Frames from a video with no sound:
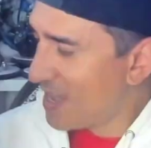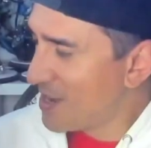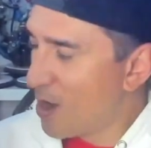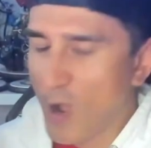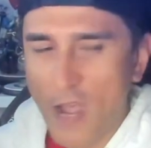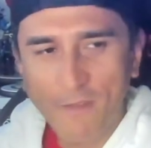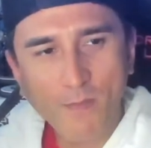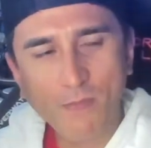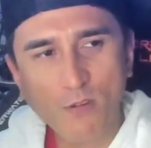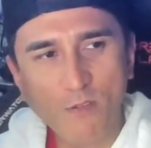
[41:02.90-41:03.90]
No, I
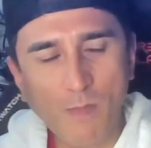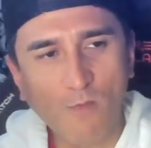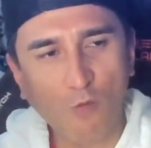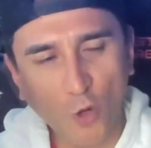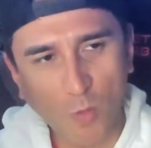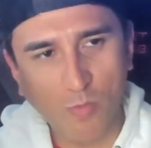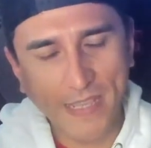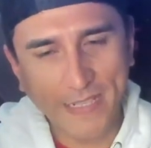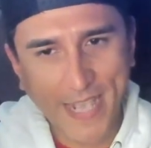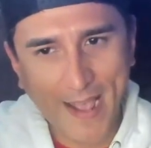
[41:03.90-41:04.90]
remember my
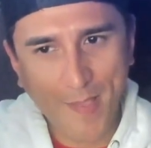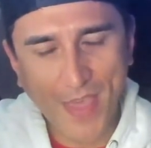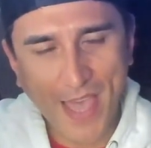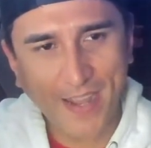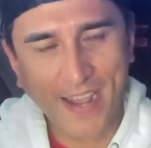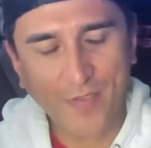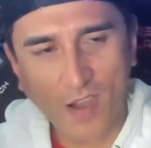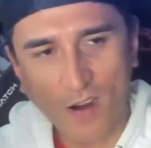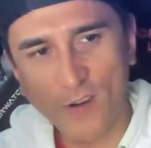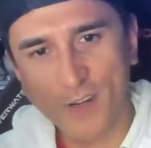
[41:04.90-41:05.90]
rollerblades had that. Had the
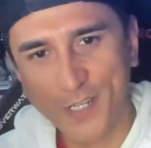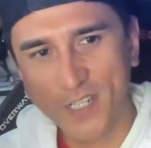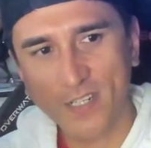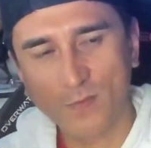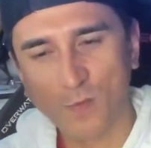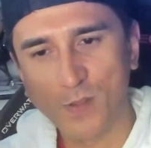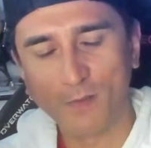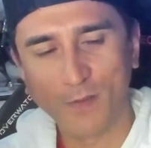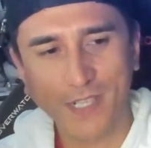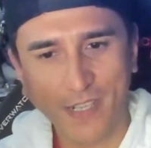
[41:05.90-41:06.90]
arch where there was like